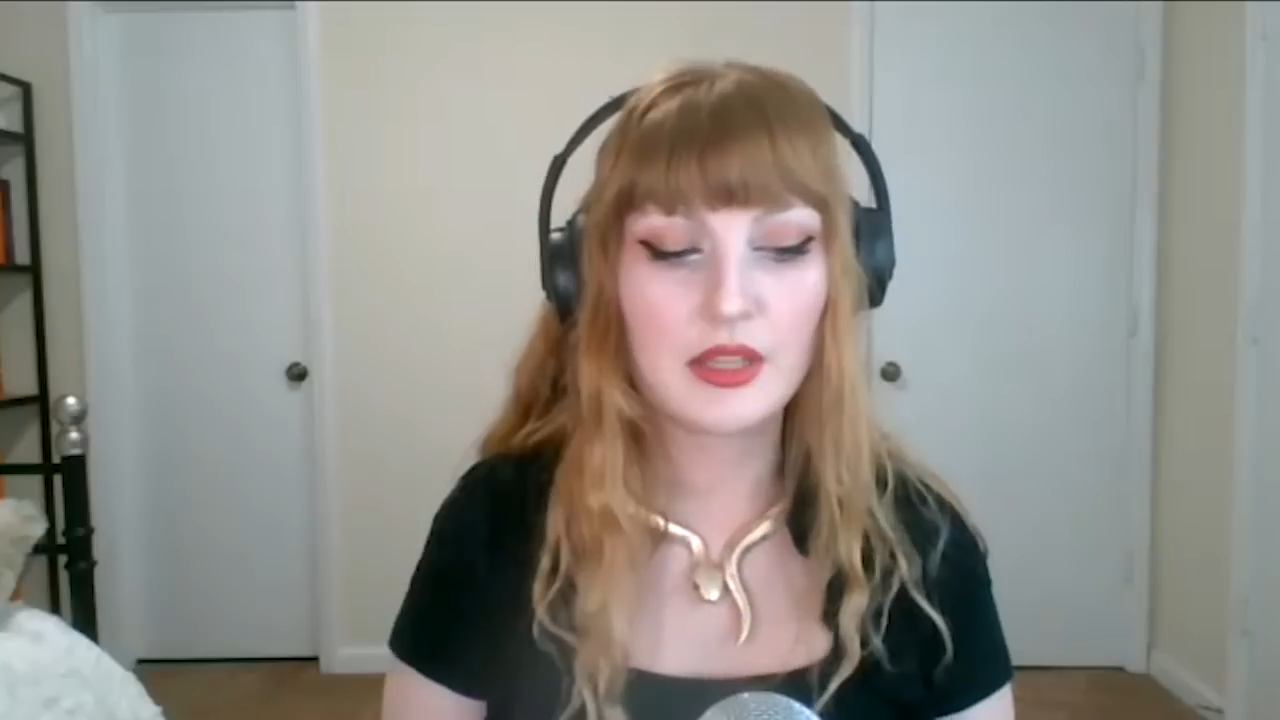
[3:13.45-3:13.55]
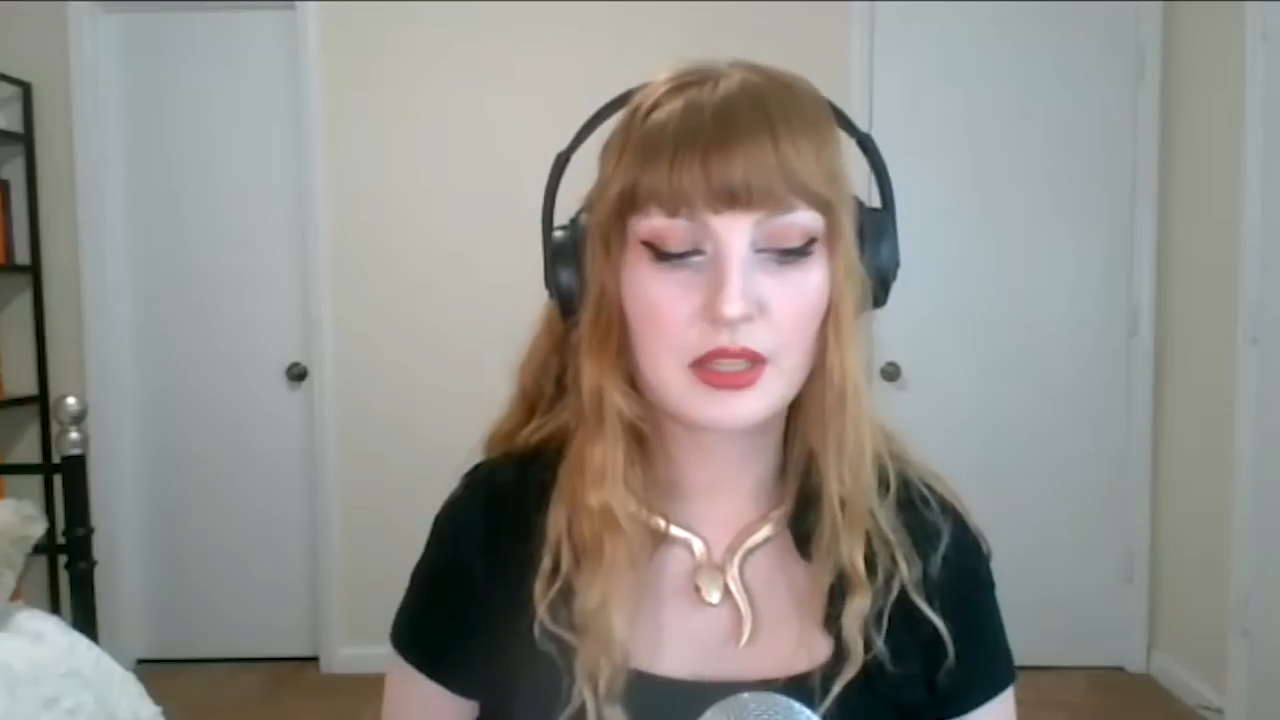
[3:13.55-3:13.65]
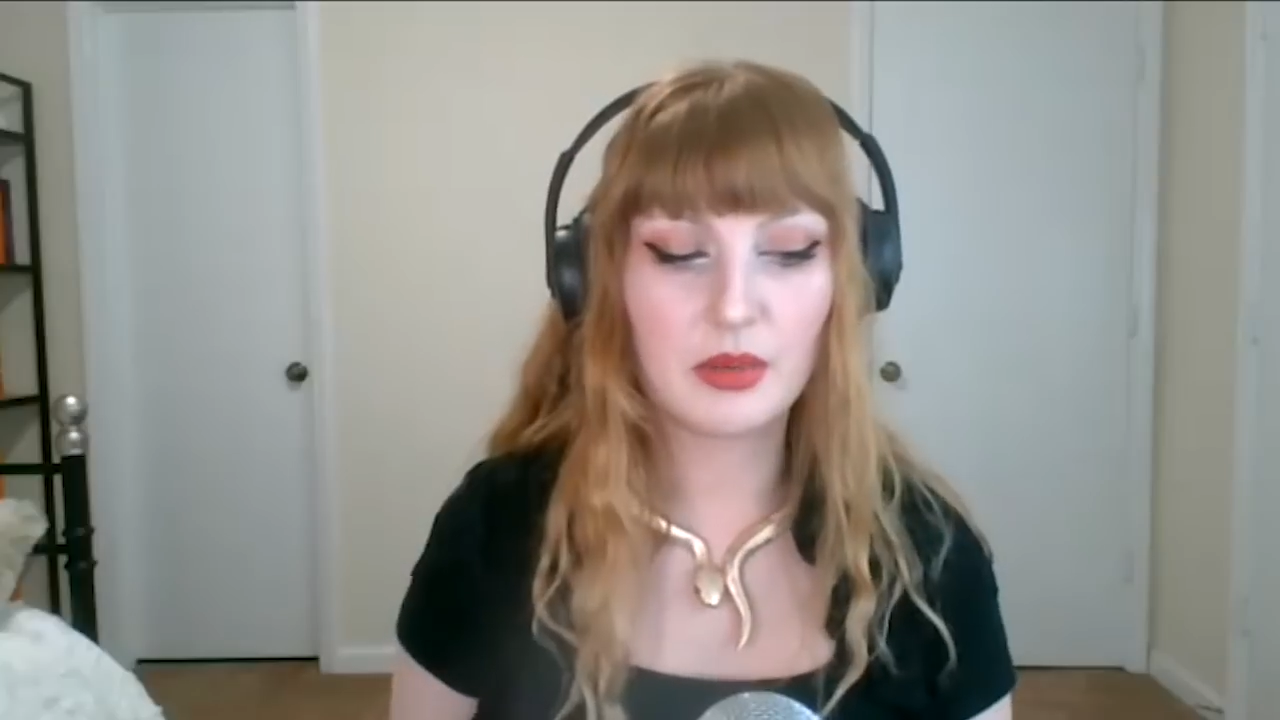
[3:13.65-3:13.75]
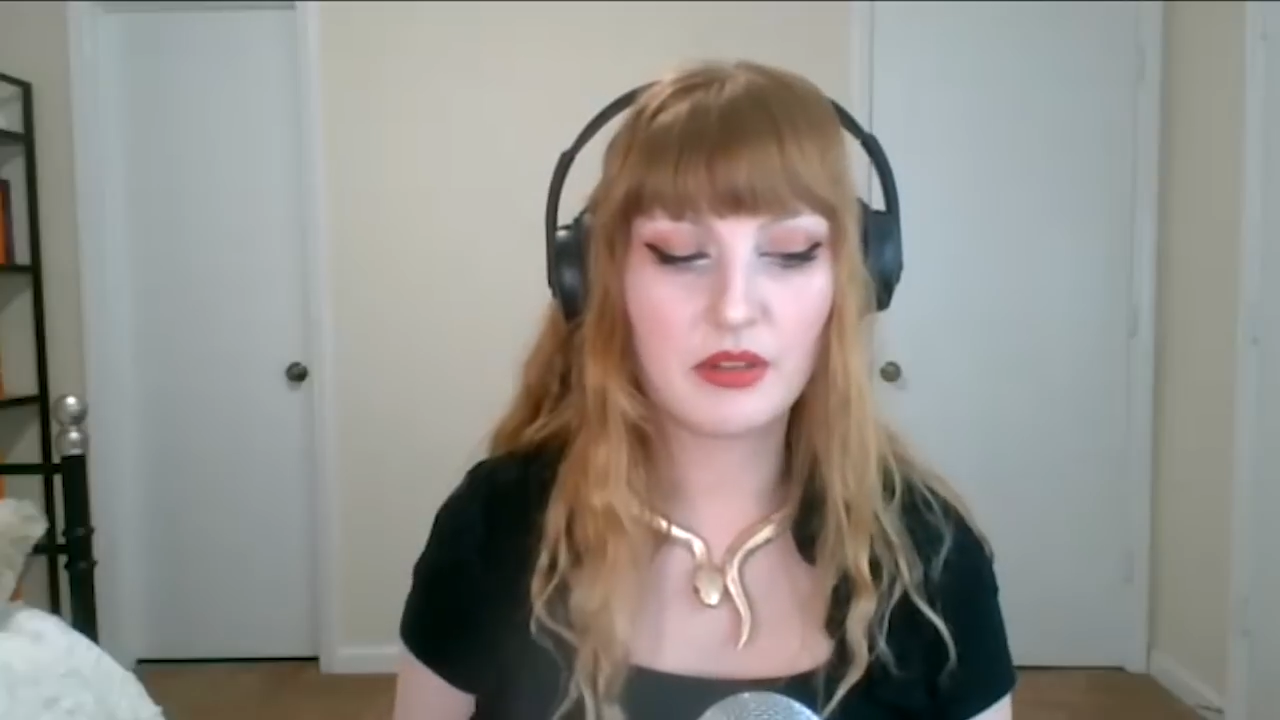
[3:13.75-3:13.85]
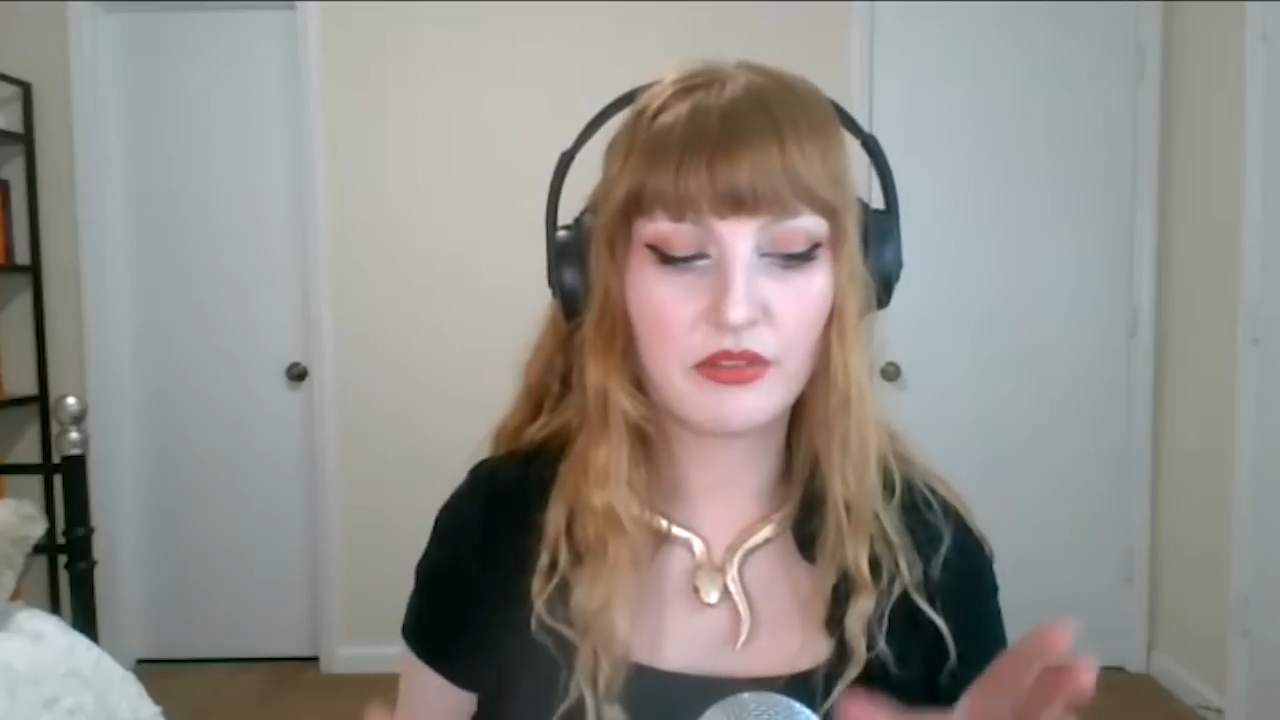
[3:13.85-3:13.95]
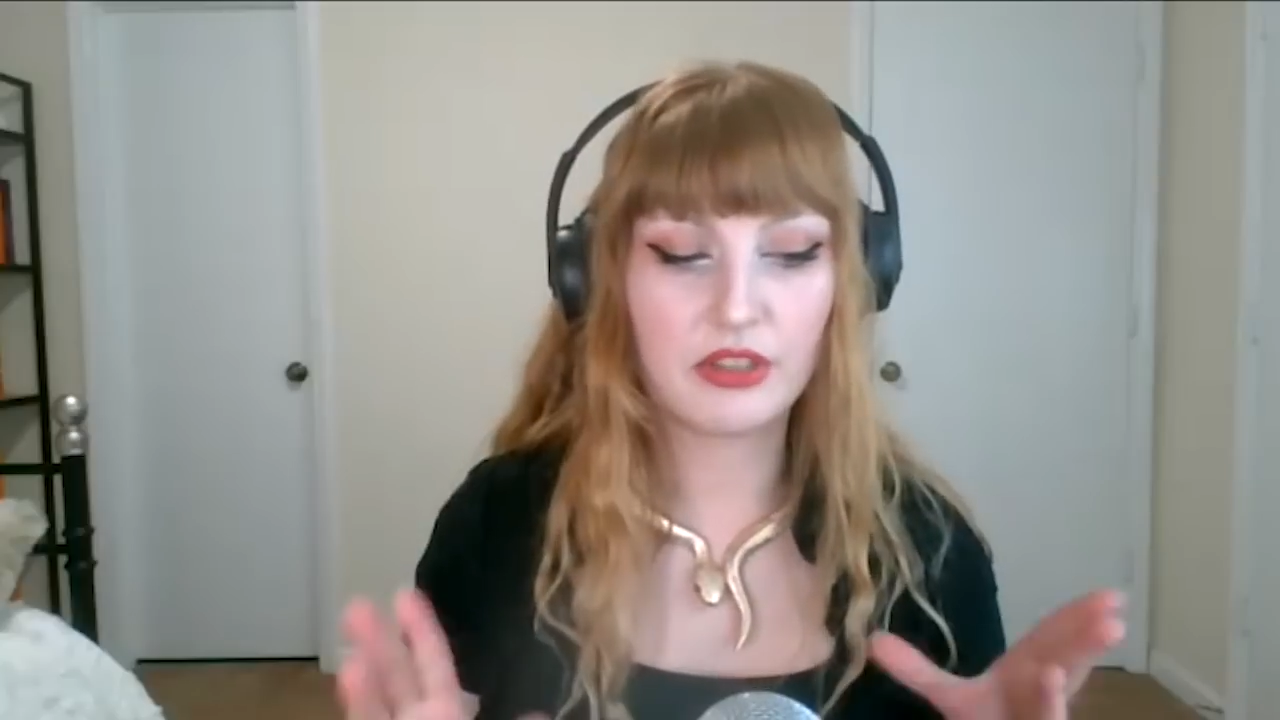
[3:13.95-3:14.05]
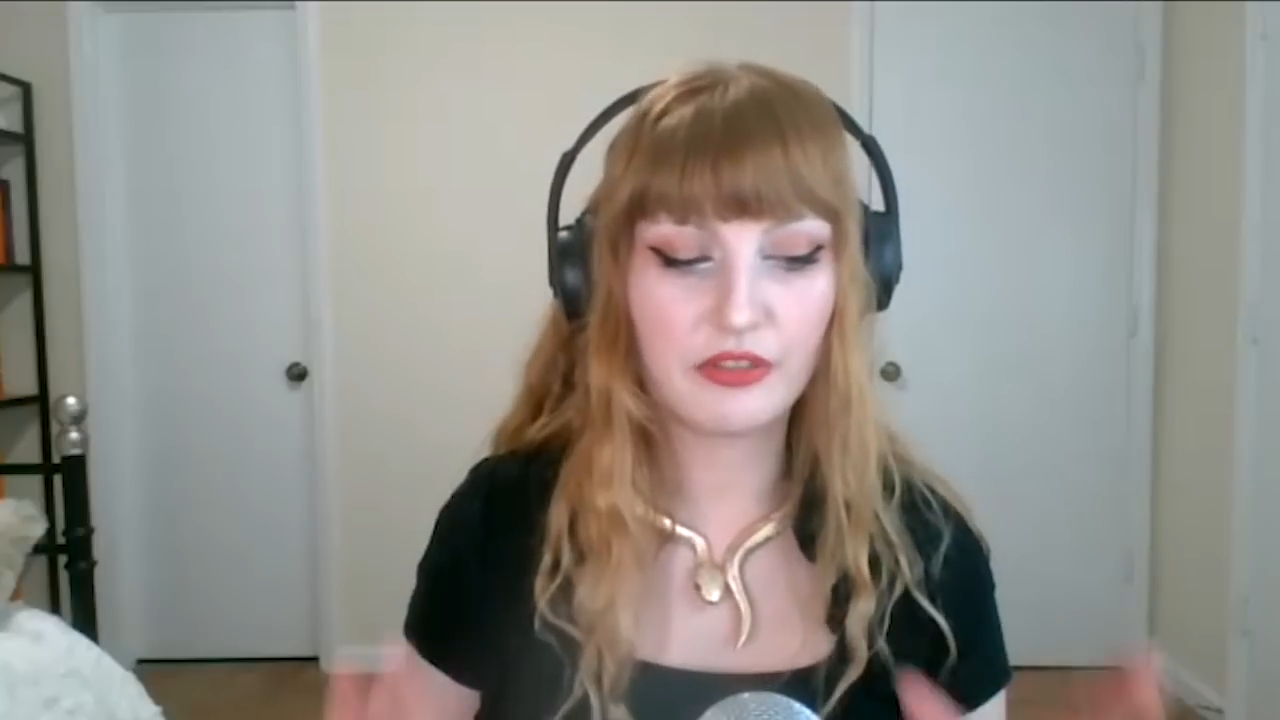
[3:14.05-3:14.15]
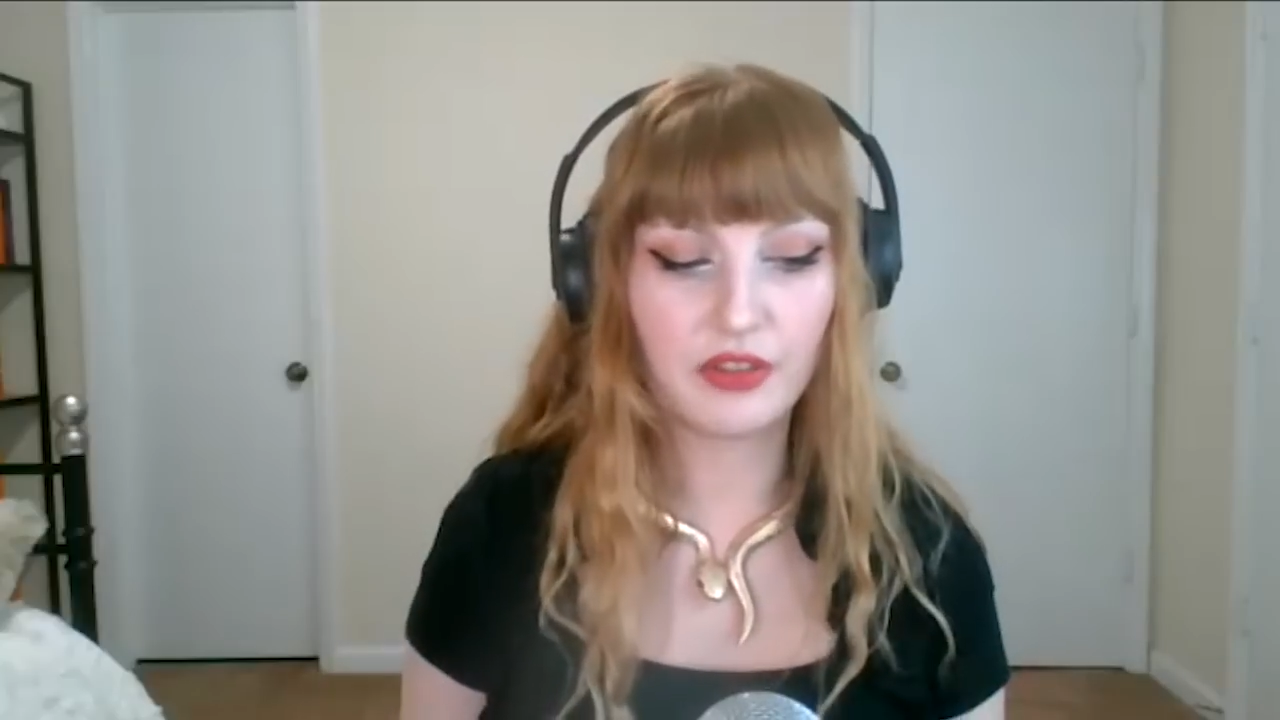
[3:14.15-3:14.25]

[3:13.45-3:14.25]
some of the